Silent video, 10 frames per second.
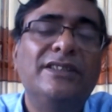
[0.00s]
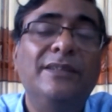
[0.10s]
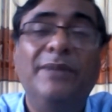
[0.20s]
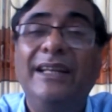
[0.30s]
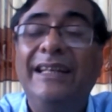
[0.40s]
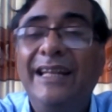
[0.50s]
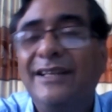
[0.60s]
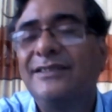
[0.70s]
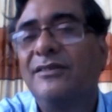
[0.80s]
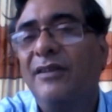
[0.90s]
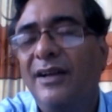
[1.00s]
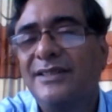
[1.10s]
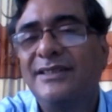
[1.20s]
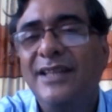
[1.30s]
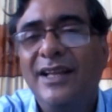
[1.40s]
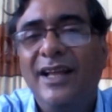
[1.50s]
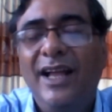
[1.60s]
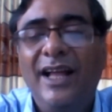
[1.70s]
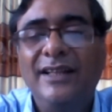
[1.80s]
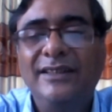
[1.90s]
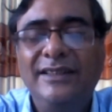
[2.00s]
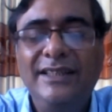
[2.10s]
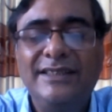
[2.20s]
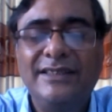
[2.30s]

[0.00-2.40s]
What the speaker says: in my next class. And this